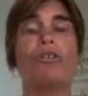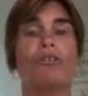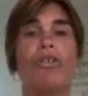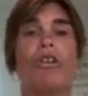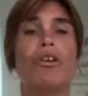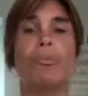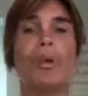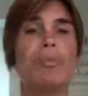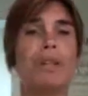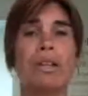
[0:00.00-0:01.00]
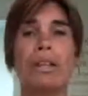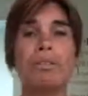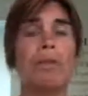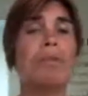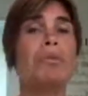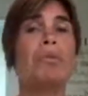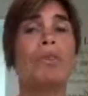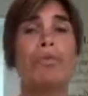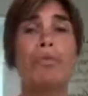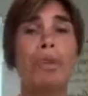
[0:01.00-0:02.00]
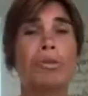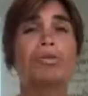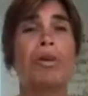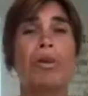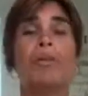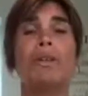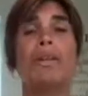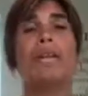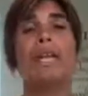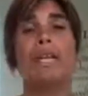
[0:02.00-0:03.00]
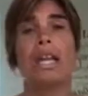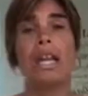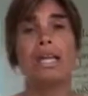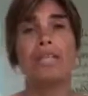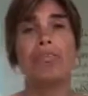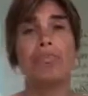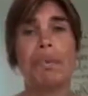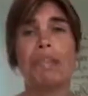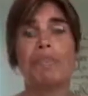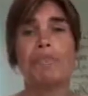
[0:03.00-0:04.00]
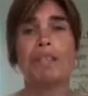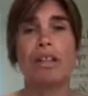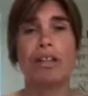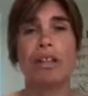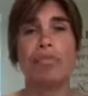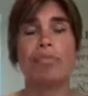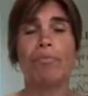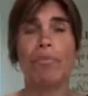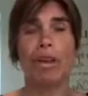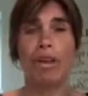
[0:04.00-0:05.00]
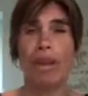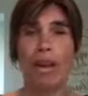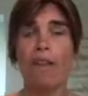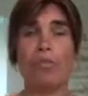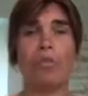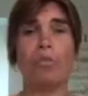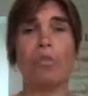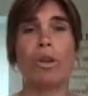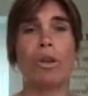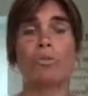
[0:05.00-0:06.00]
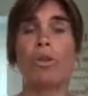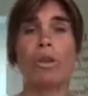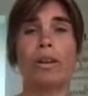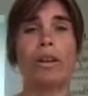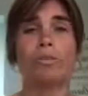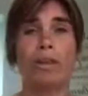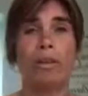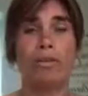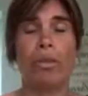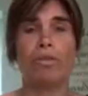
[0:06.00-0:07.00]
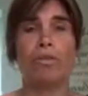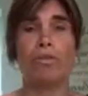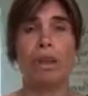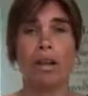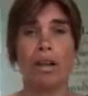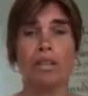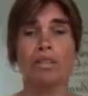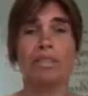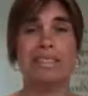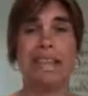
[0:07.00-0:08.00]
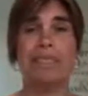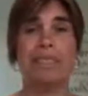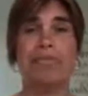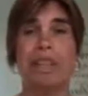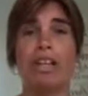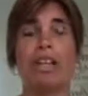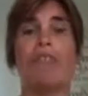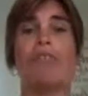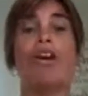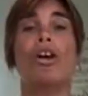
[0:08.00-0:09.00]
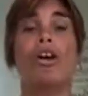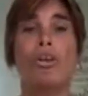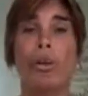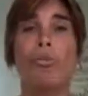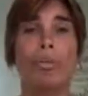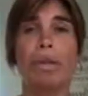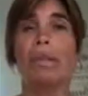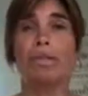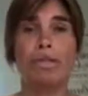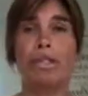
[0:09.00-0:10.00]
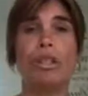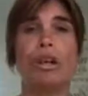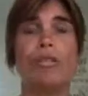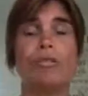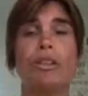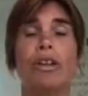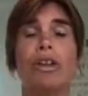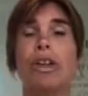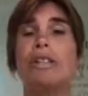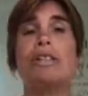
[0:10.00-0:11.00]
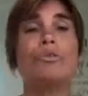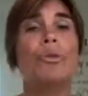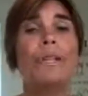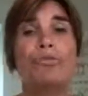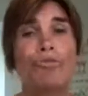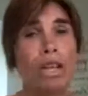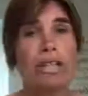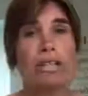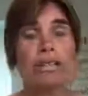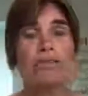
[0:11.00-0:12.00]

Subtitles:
for a lot of people, and that's probably one of the most common negative beliefs that I have with when working with clients, is that the feeling of not being good enough. And there's always reasons